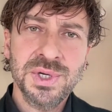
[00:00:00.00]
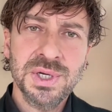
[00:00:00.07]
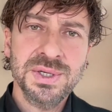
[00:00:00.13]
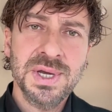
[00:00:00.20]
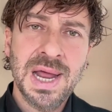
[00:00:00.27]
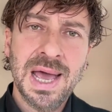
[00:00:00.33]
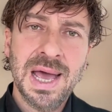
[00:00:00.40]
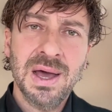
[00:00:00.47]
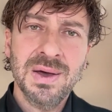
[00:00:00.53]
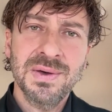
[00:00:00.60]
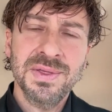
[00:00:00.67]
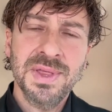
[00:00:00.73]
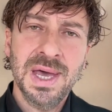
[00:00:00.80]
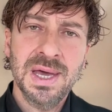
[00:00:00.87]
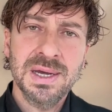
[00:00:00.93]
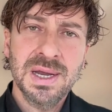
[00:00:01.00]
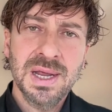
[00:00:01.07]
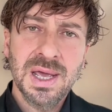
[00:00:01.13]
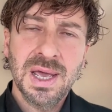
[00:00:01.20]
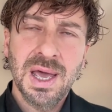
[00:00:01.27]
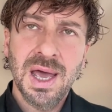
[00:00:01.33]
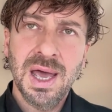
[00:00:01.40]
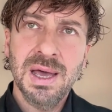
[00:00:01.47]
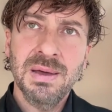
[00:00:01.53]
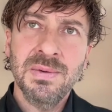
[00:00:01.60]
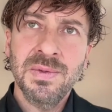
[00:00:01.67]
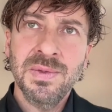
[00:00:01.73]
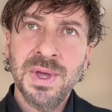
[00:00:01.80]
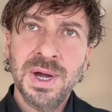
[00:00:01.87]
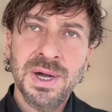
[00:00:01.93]
just now that
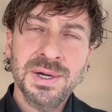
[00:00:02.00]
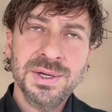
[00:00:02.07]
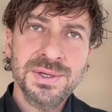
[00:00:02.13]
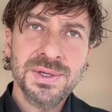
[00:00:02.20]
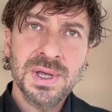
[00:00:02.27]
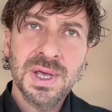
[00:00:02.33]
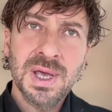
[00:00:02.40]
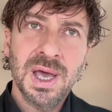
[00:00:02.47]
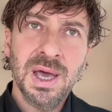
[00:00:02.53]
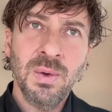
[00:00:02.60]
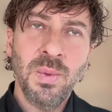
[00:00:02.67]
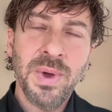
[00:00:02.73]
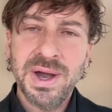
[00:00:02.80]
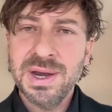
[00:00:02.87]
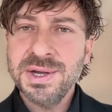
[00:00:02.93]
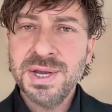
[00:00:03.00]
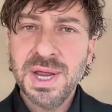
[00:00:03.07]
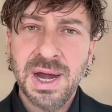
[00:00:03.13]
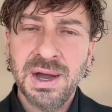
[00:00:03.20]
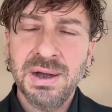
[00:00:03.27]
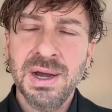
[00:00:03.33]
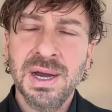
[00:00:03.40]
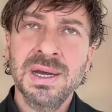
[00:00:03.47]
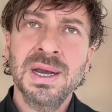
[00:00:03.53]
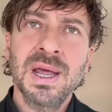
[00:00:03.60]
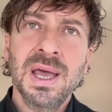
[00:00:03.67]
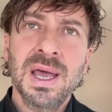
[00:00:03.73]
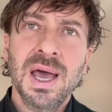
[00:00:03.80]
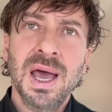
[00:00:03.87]
there's wear and tear and